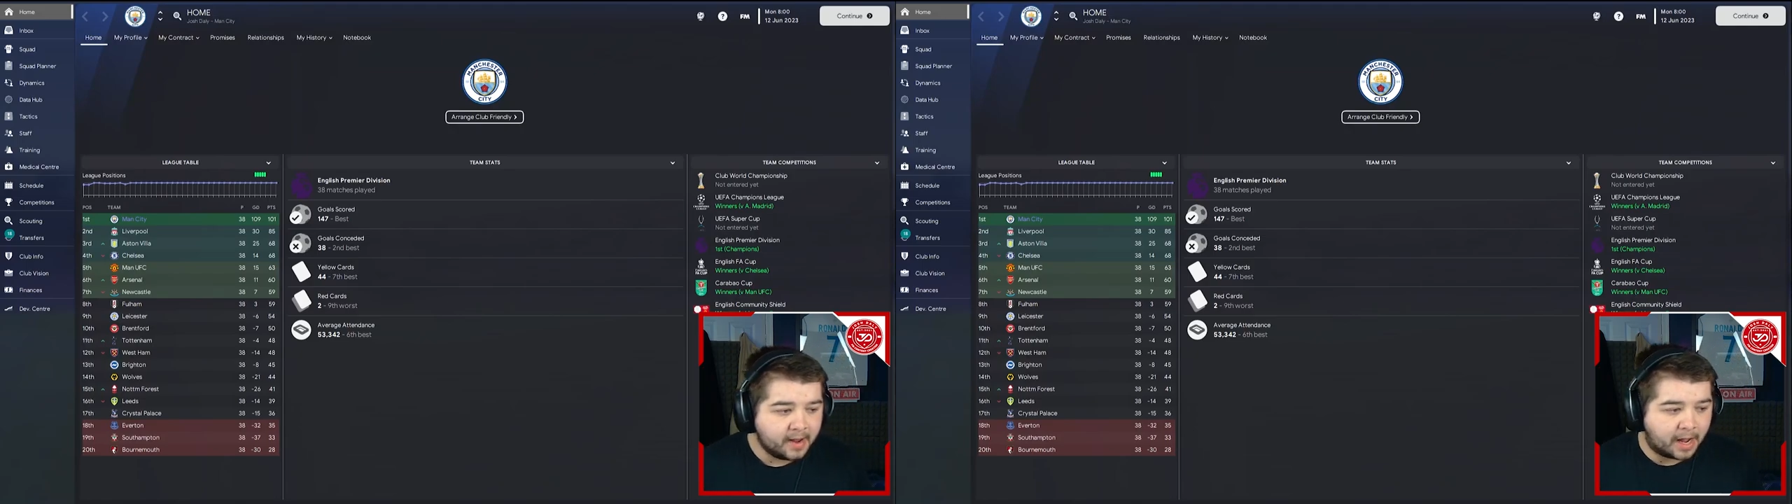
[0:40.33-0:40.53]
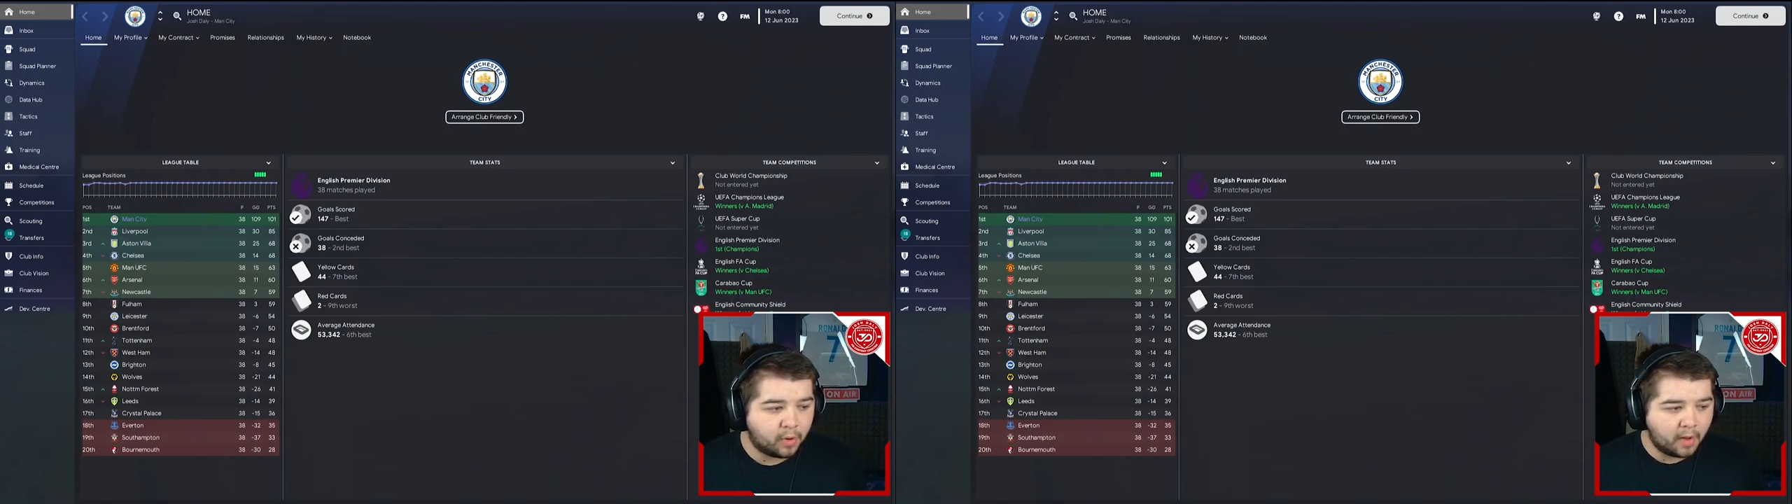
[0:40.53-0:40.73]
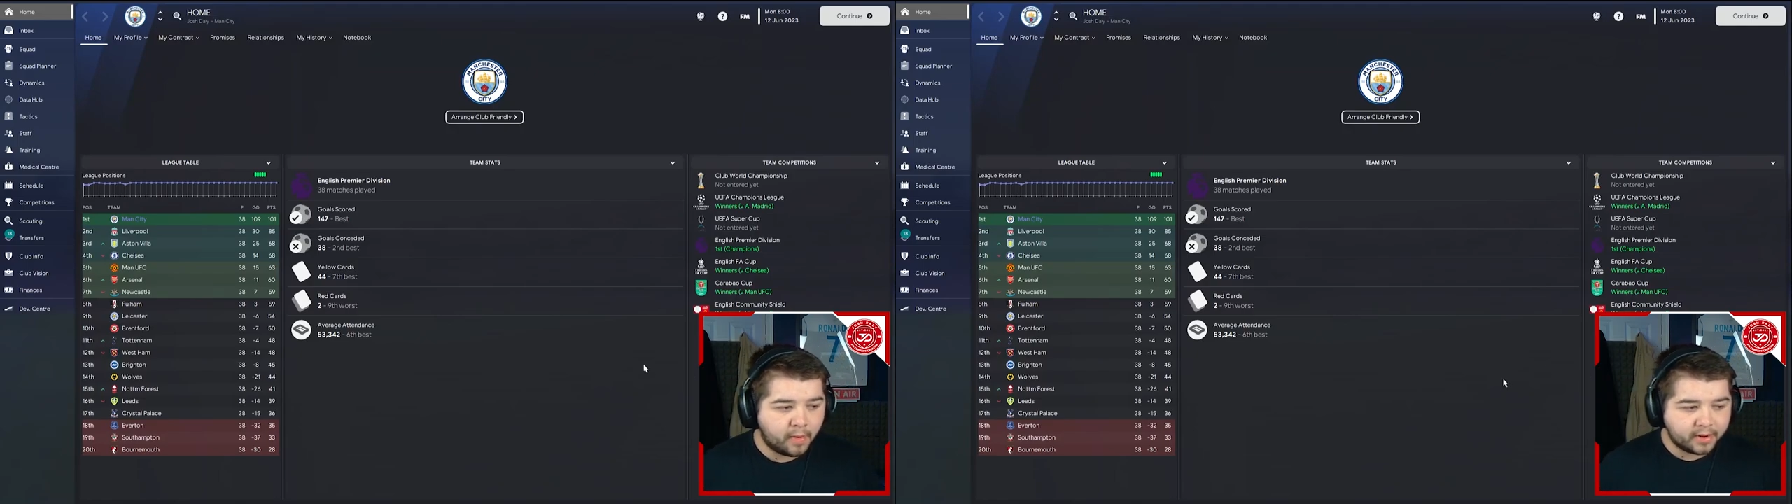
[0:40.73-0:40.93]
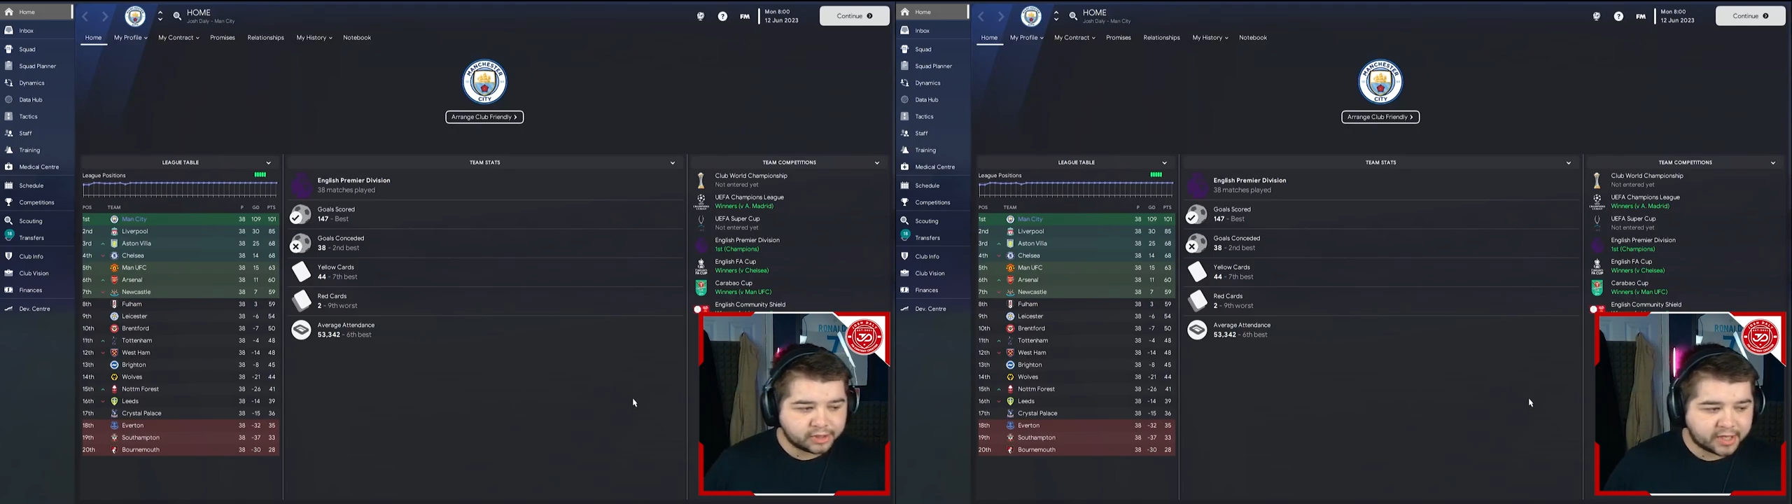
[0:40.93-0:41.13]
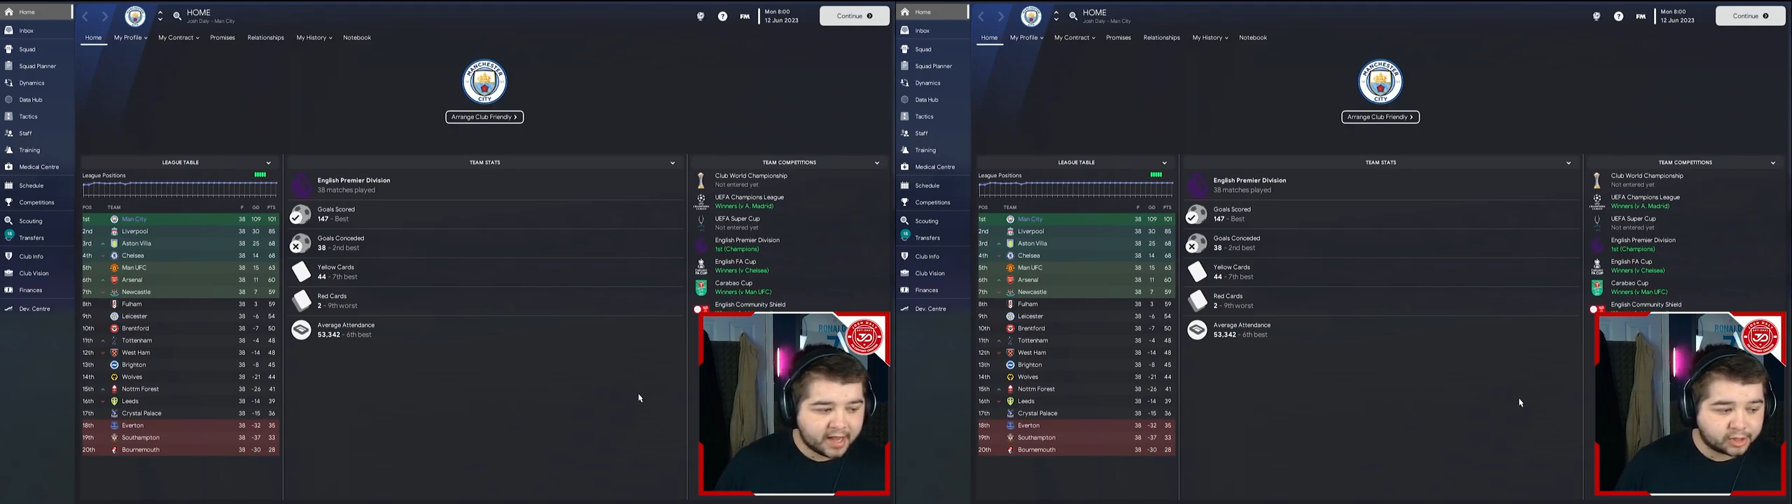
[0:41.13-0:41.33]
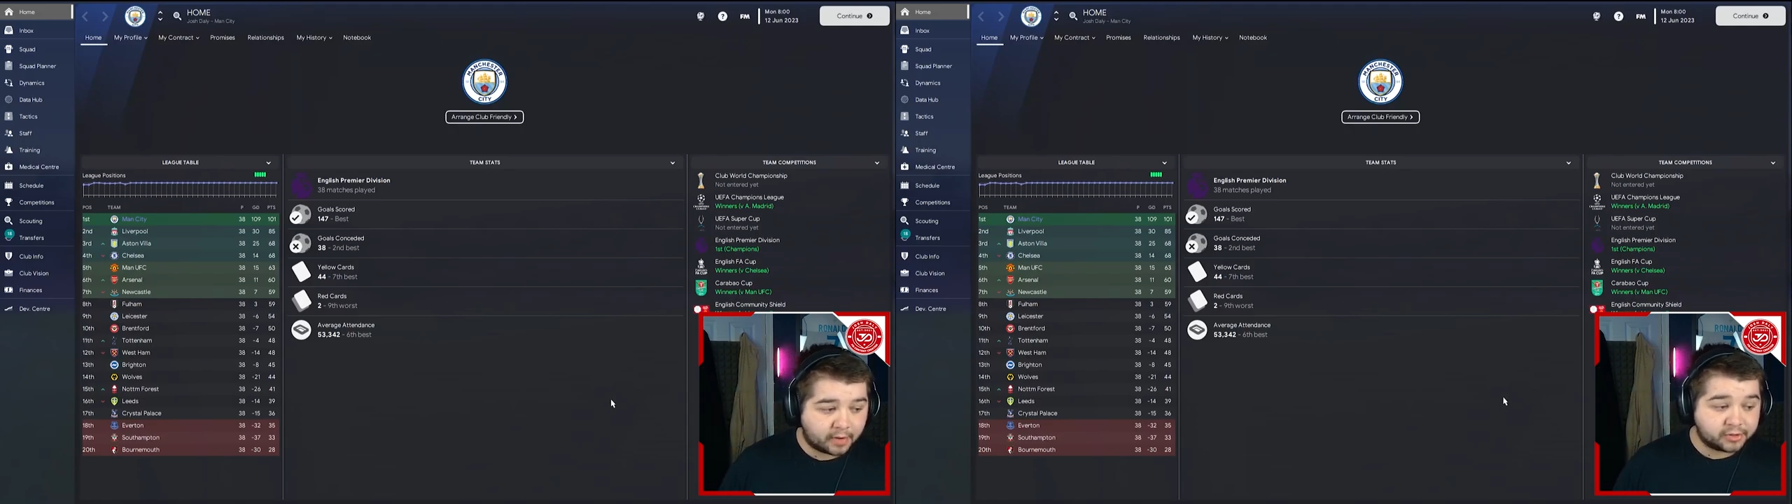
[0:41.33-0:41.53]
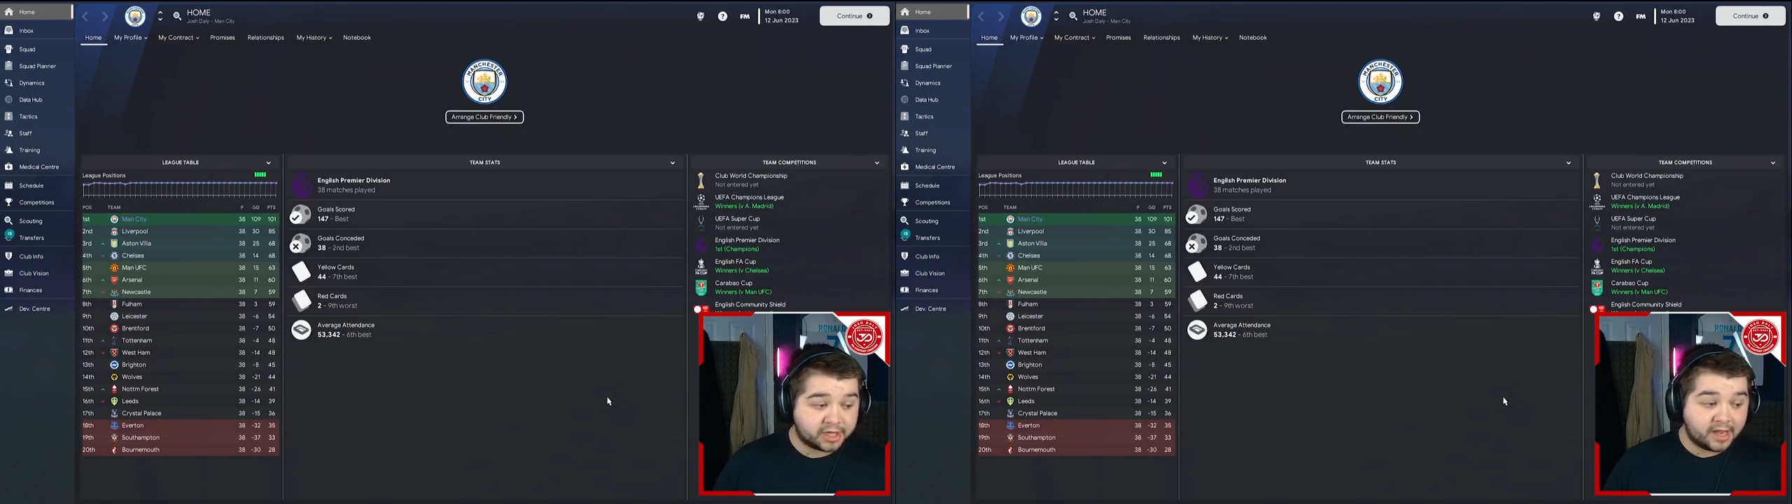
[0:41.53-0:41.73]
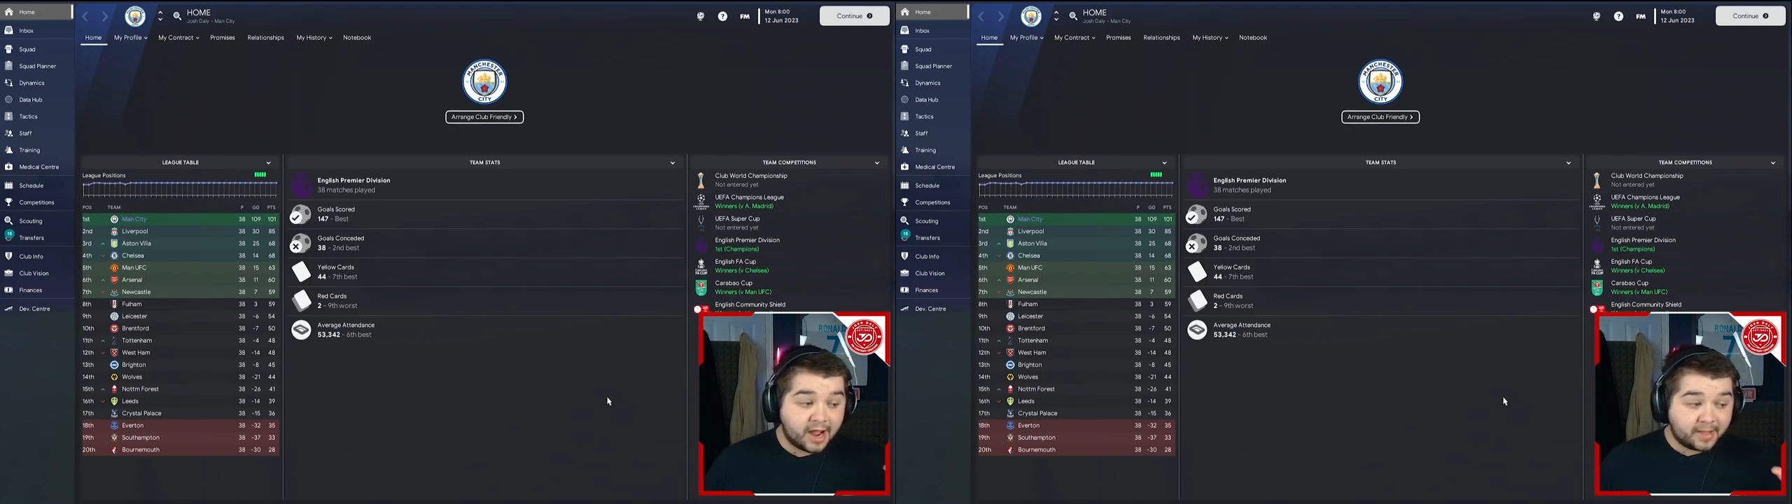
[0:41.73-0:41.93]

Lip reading: Now, what I do want to say is obviously